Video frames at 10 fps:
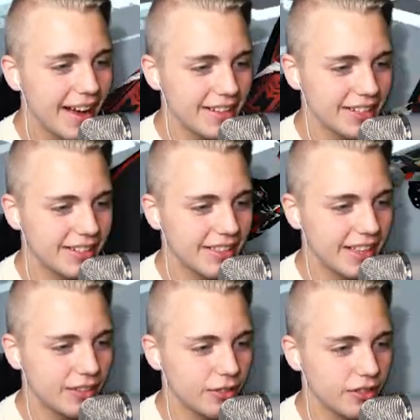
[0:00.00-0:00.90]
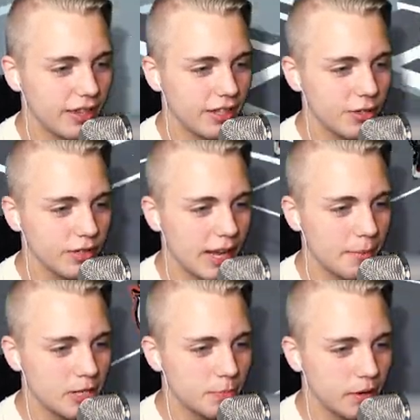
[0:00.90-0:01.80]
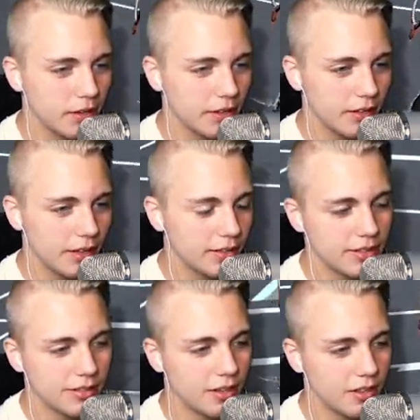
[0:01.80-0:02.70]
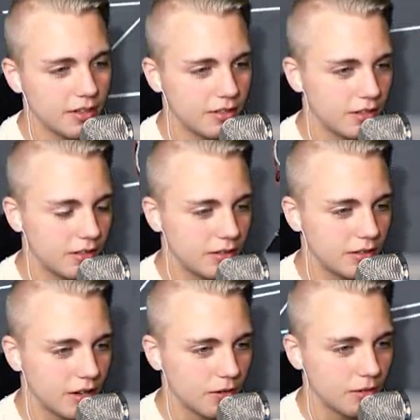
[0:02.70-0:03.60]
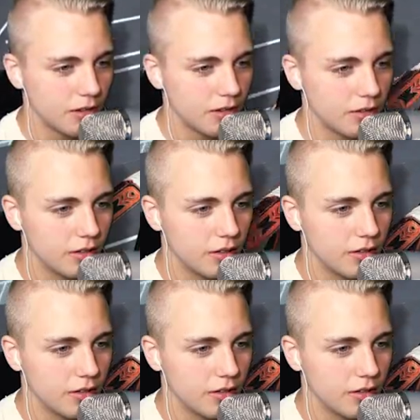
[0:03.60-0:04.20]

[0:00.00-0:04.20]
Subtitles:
As you can see, they do damage, but it's just nothing to, nothing.